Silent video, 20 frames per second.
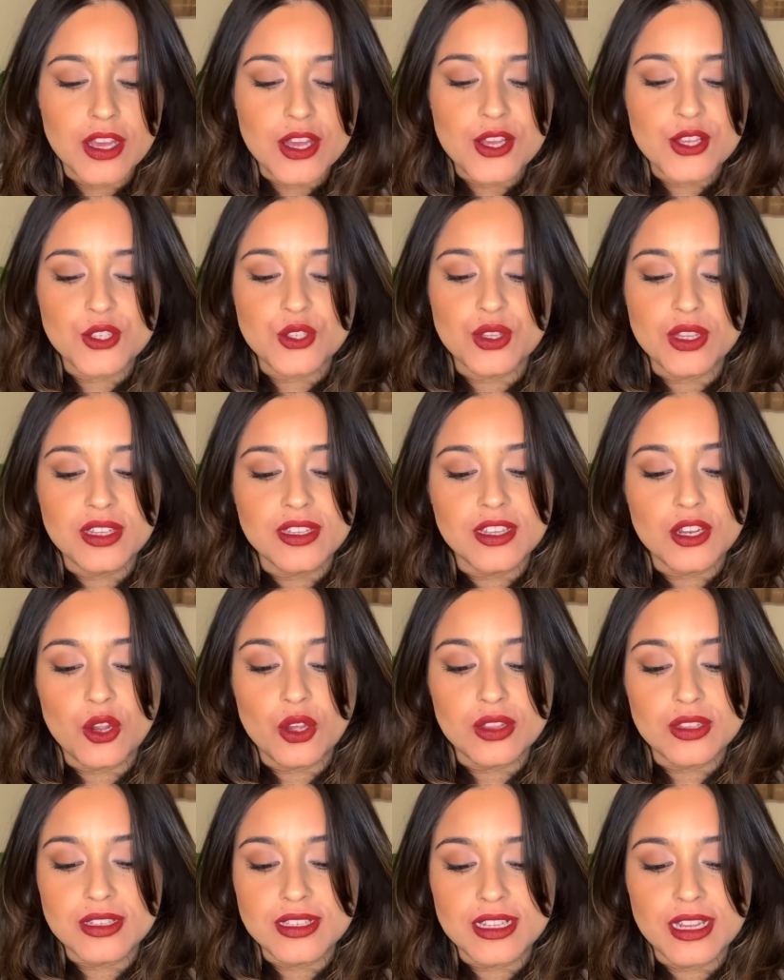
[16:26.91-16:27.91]
So these are not
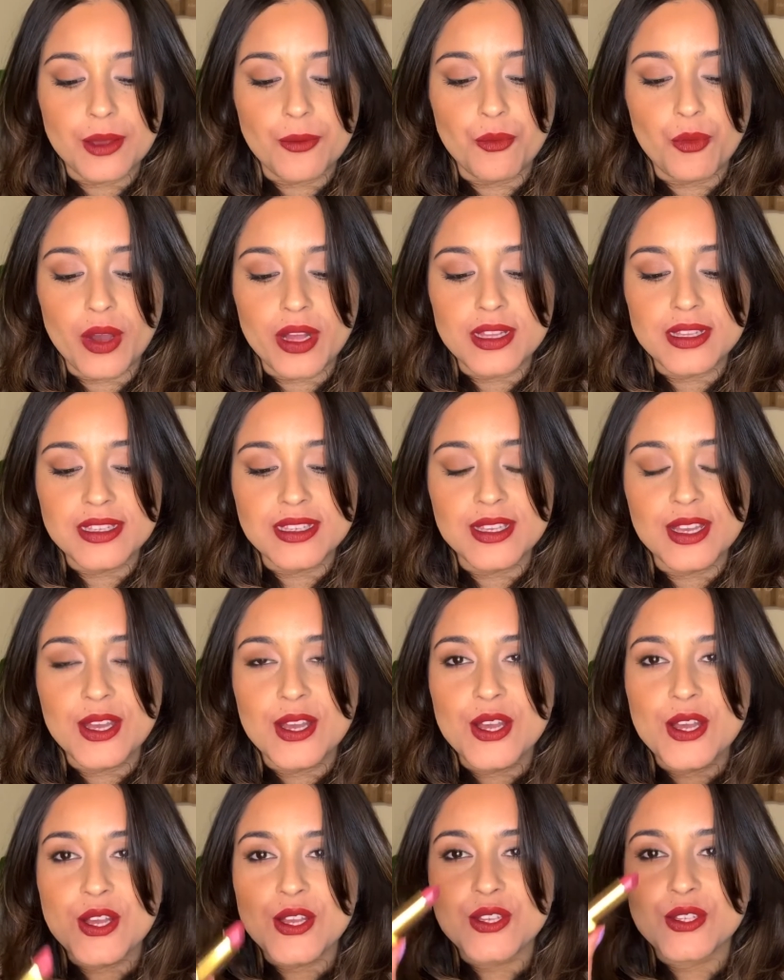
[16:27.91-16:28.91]
the slim ones.
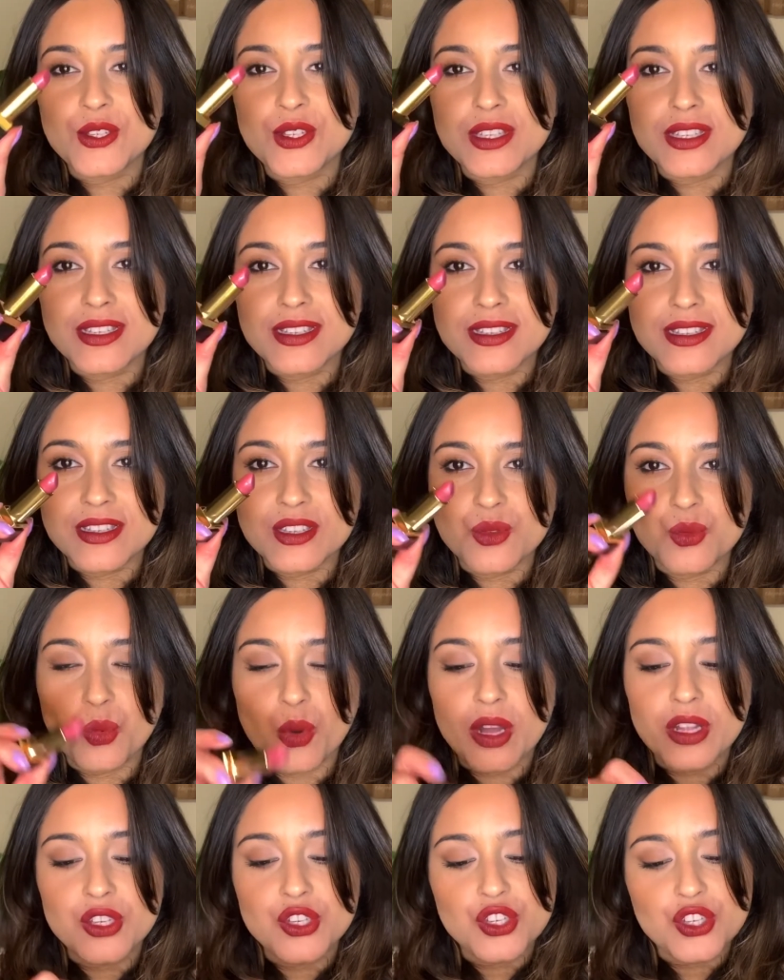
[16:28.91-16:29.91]
So this is this
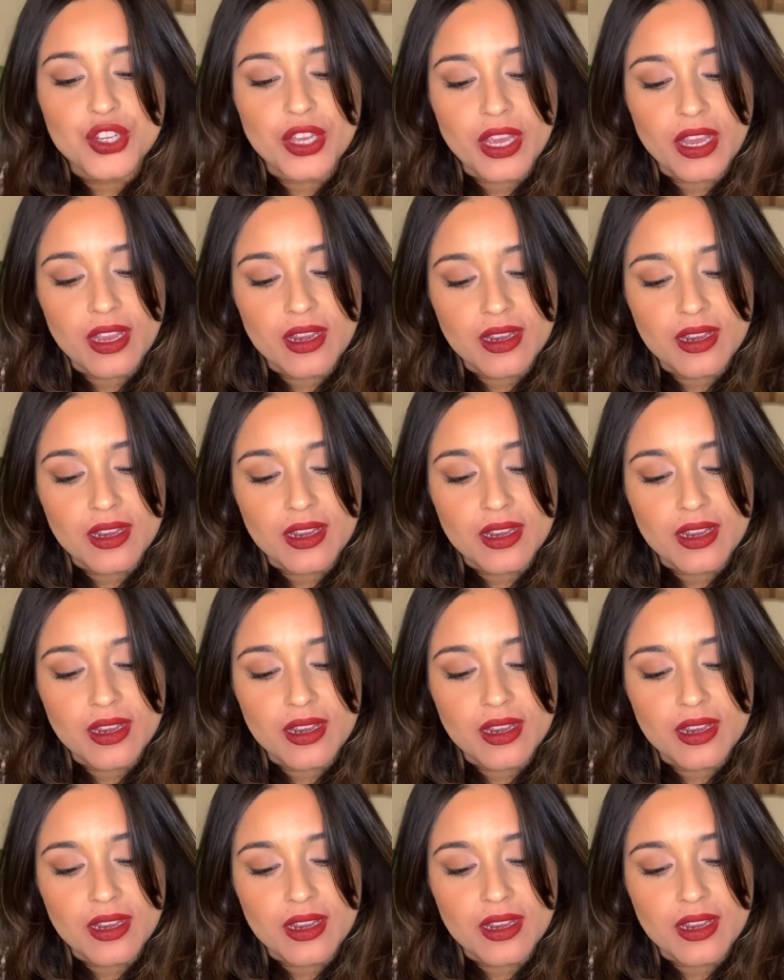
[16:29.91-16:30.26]
one shade.